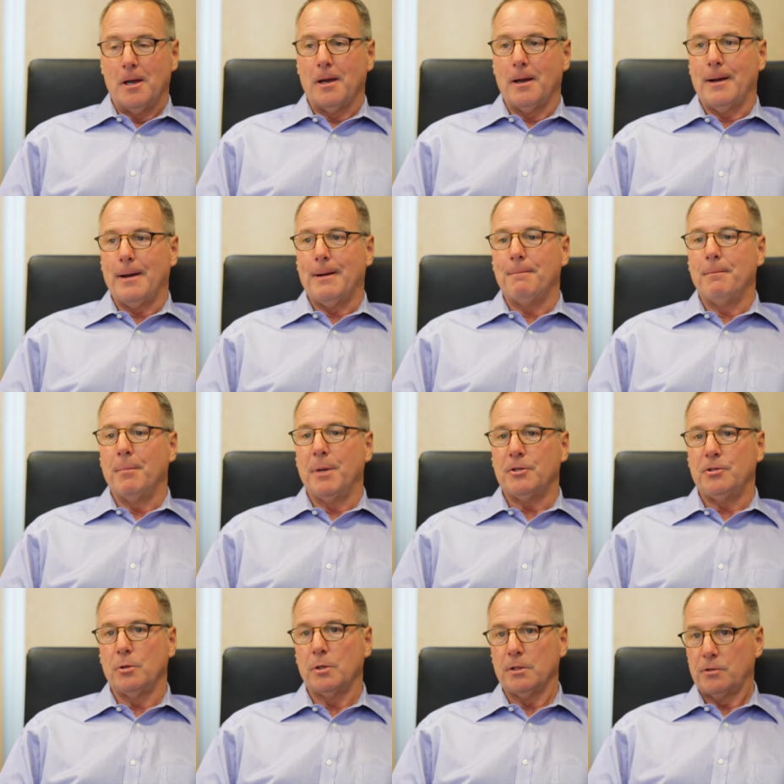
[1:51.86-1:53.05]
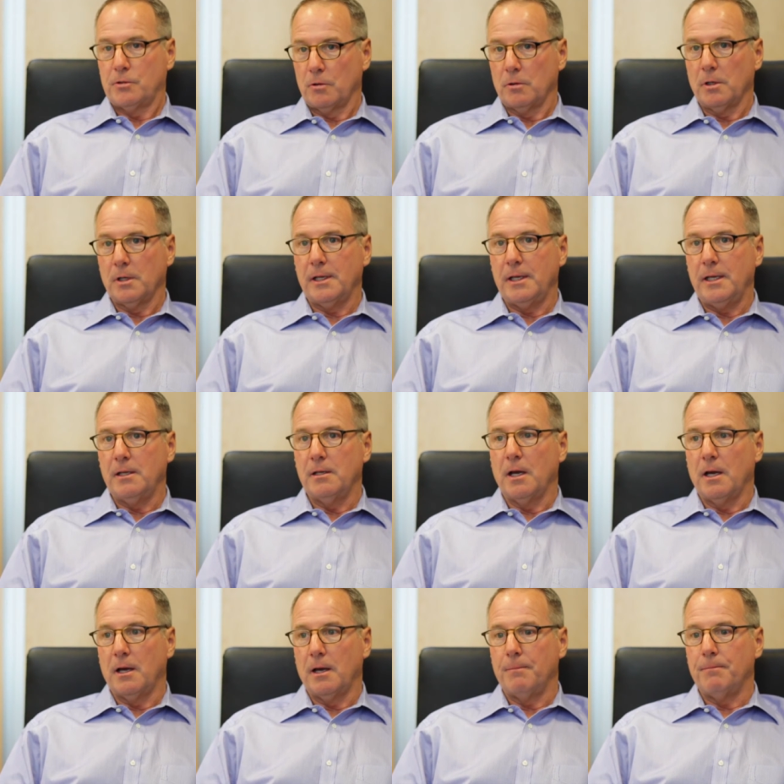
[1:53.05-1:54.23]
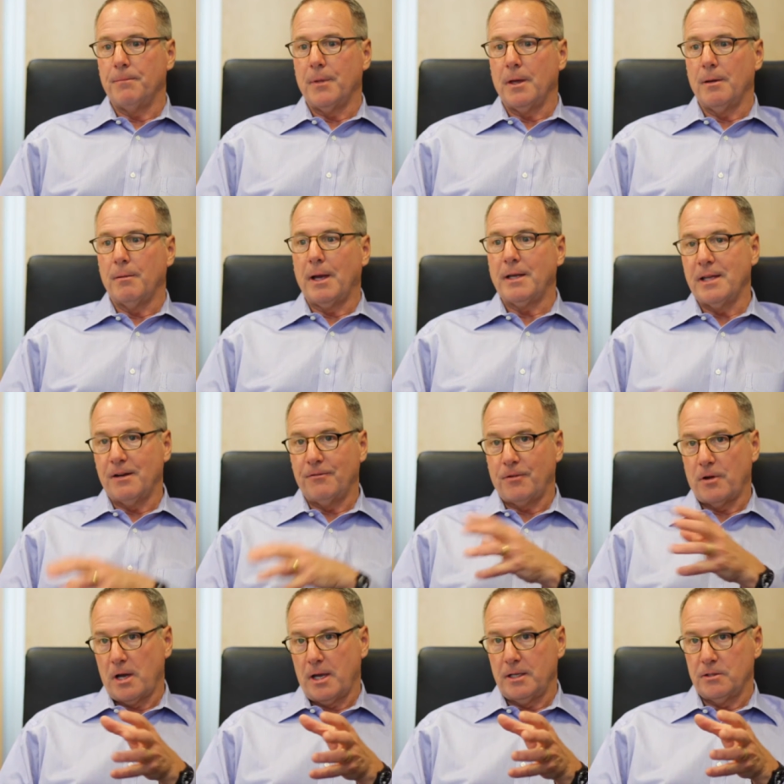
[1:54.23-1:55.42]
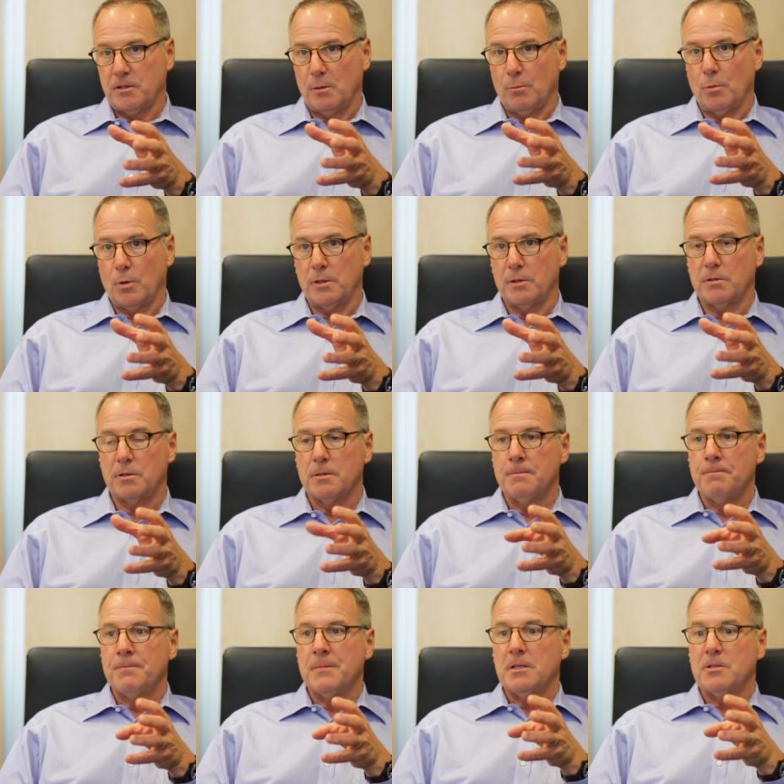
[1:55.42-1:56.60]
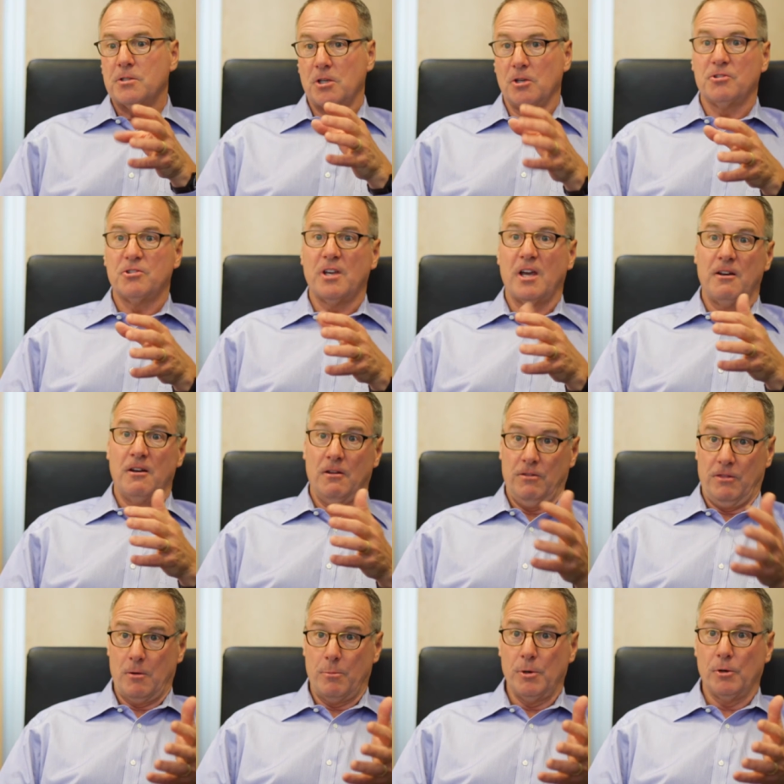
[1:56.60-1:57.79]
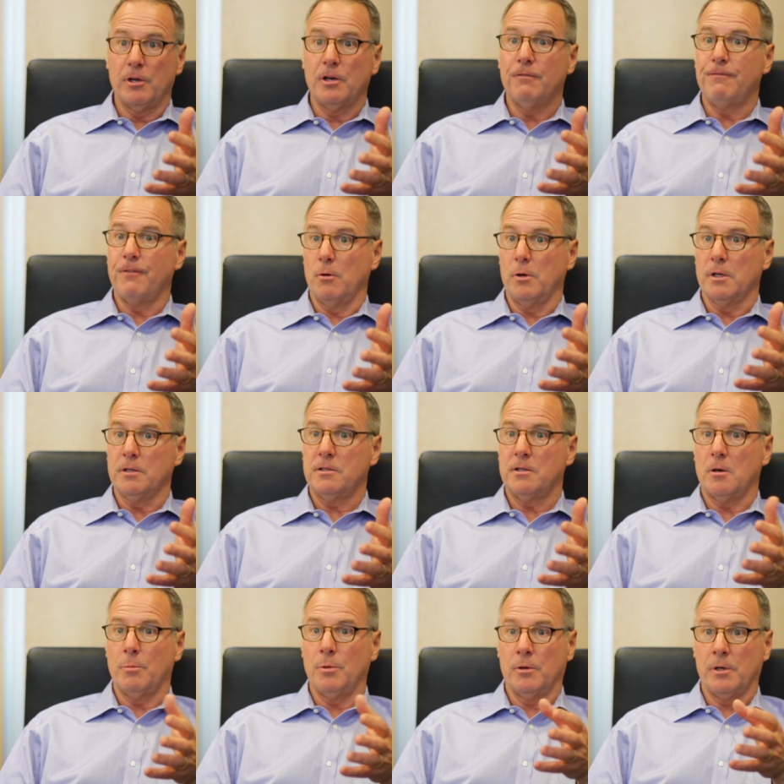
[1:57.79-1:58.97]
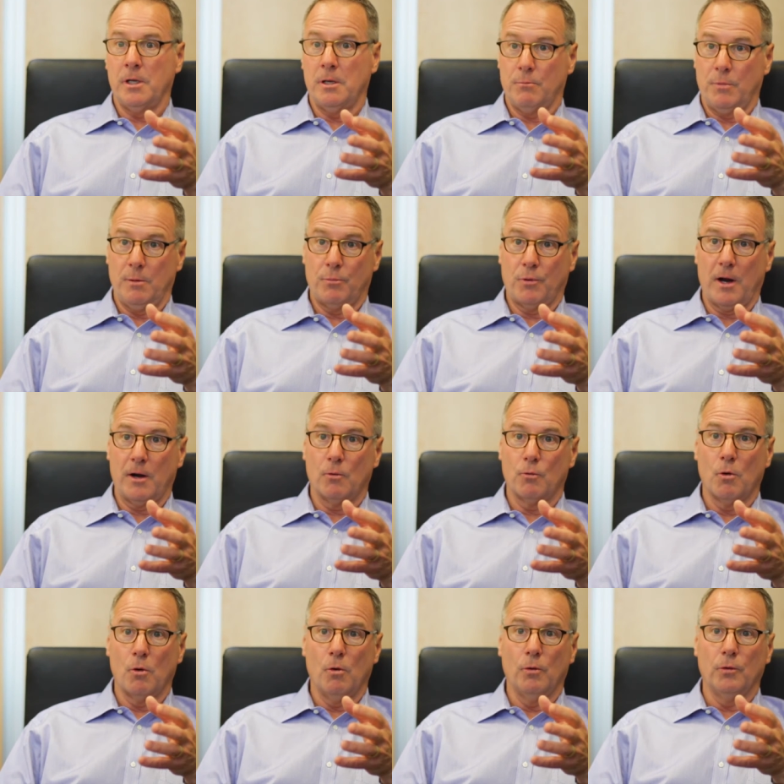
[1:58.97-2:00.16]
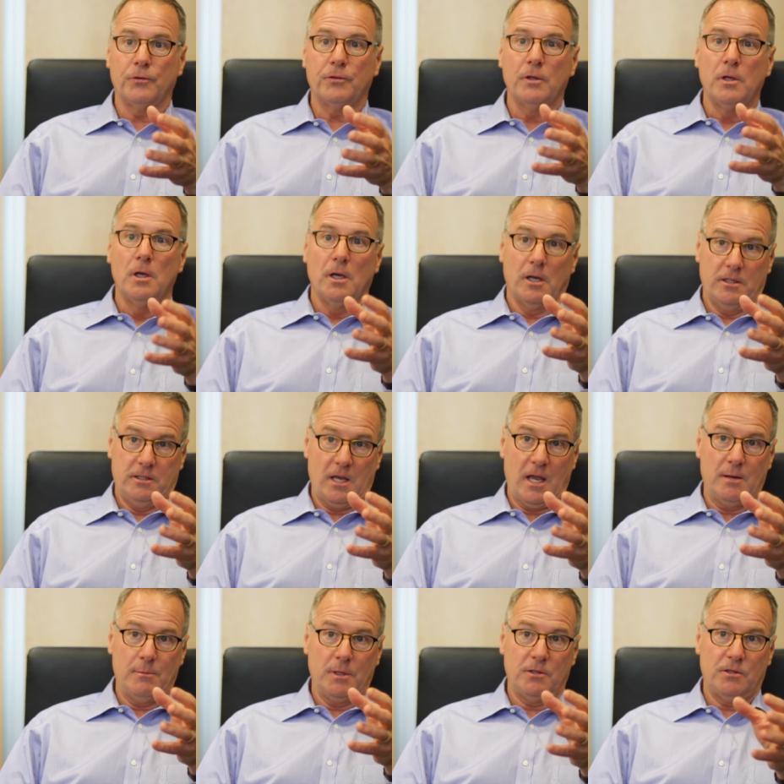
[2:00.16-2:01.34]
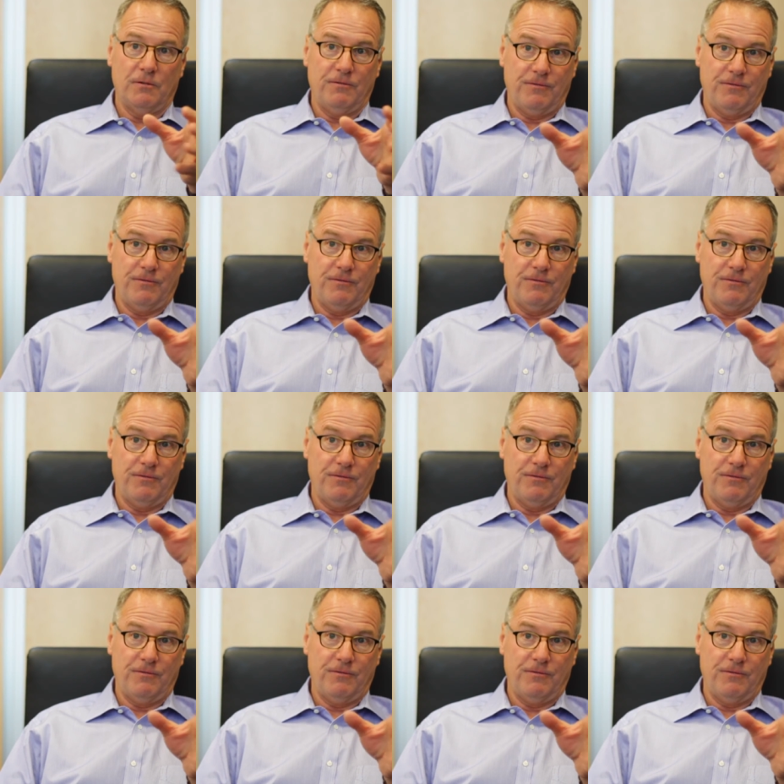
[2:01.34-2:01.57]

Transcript: um, but you can certainly uh, uh, identify in someone's skill set their ability to focus, their ability in, in, prior roles and assignments to